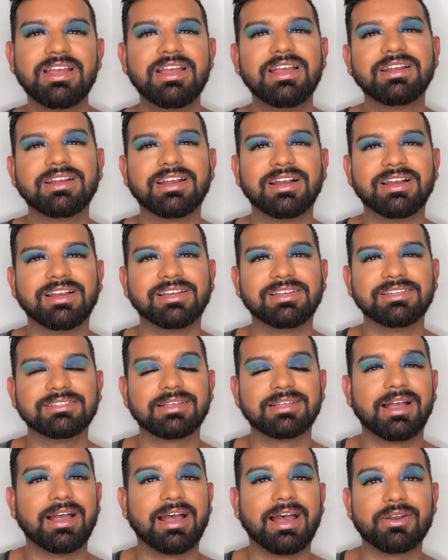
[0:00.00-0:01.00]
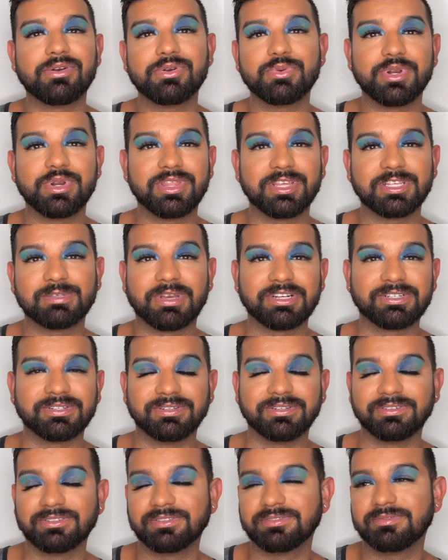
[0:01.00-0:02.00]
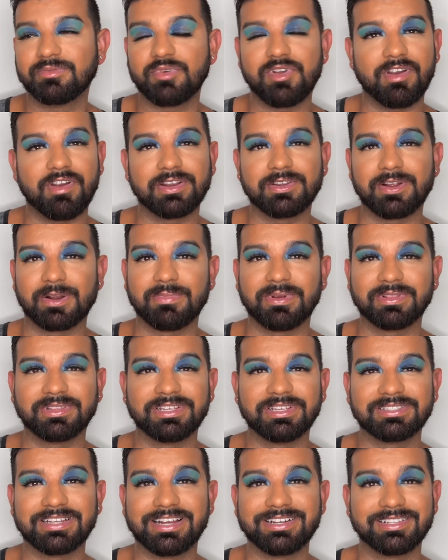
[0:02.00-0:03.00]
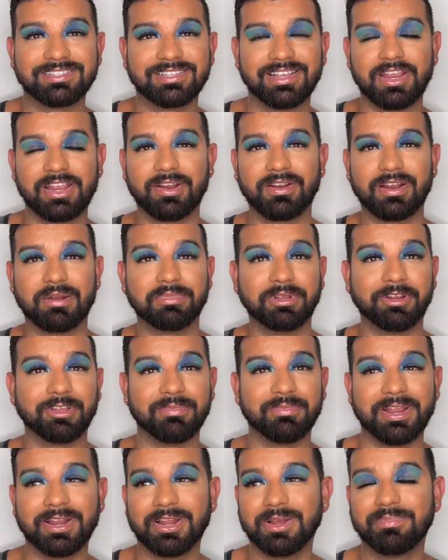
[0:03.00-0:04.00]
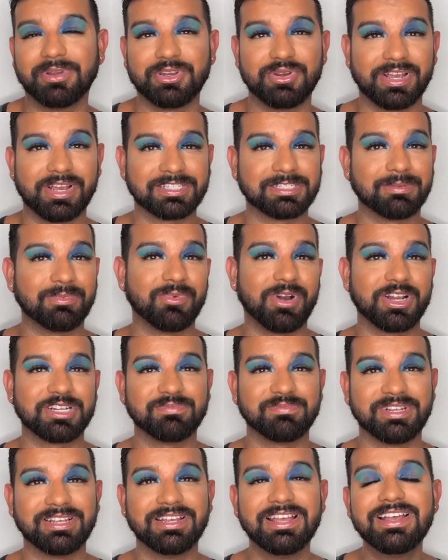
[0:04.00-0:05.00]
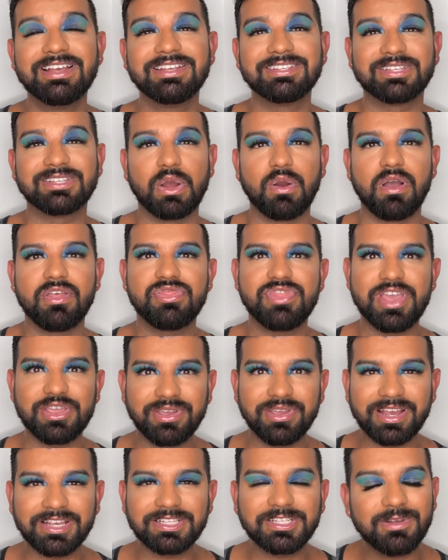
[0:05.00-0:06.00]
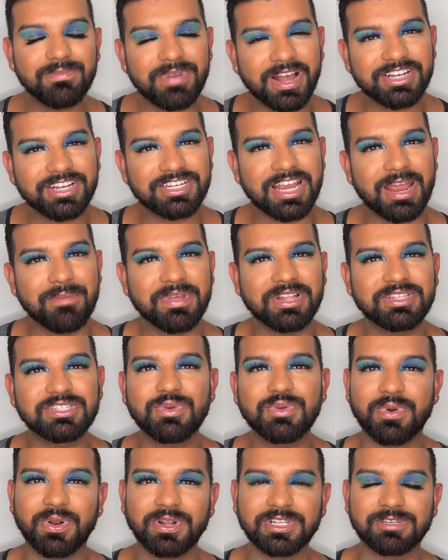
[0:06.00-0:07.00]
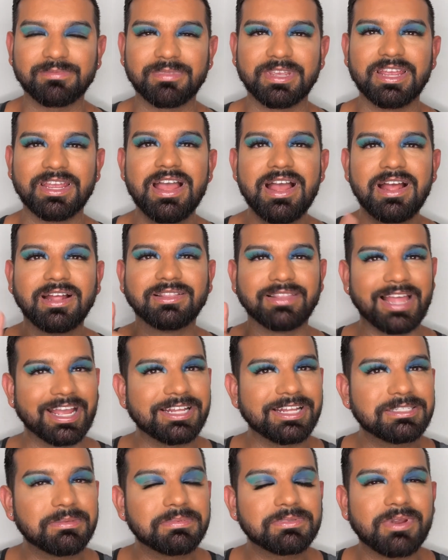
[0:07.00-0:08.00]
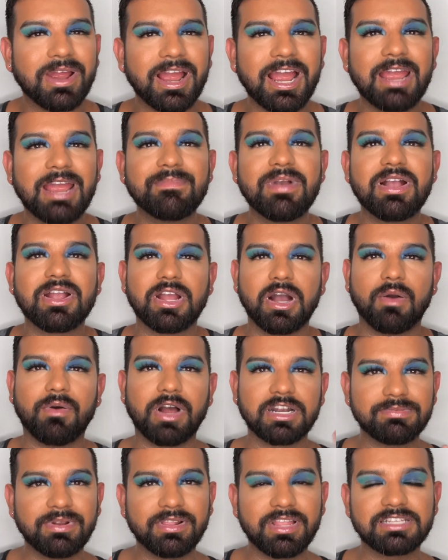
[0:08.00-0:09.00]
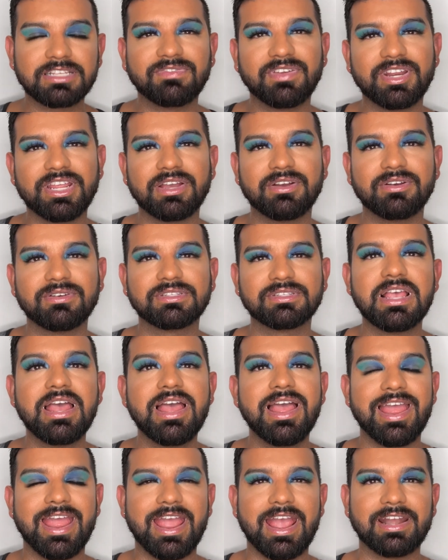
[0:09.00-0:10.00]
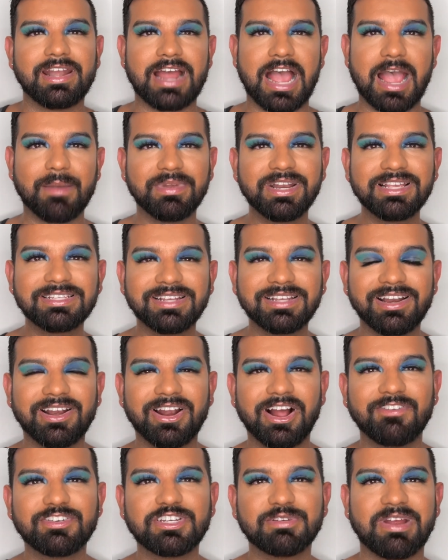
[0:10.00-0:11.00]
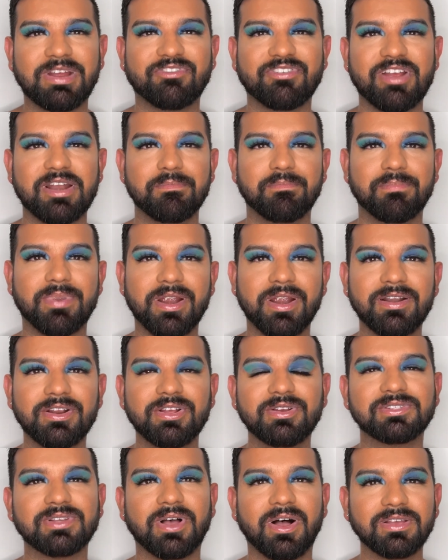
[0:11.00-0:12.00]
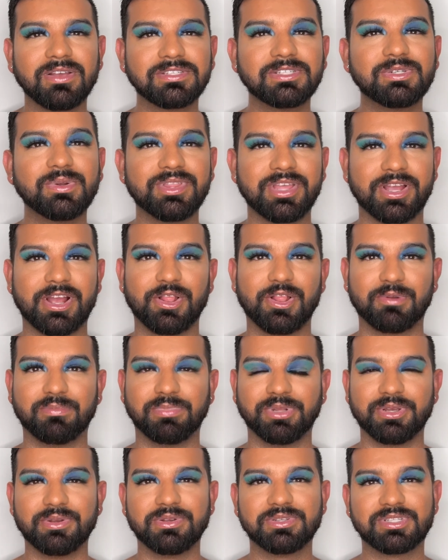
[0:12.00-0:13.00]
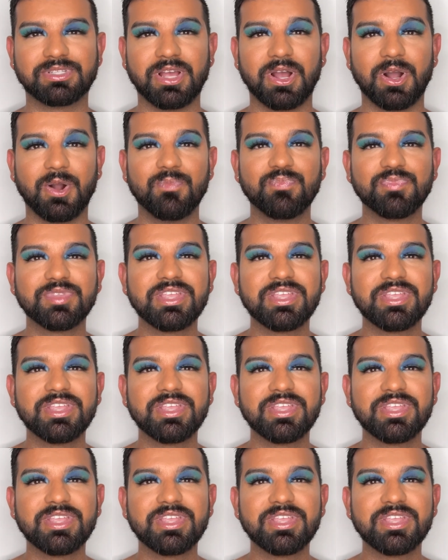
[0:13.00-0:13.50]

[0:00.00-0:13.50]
because I don't do anything special. We already talked about this. I just sit here and play with makeup and you guys come watch me. So thank you guys so much. It means the world to me. Like and subscribe. Go watch my last videos. And I'm going to send it off to my friend Bert, who's also doing the color blue. So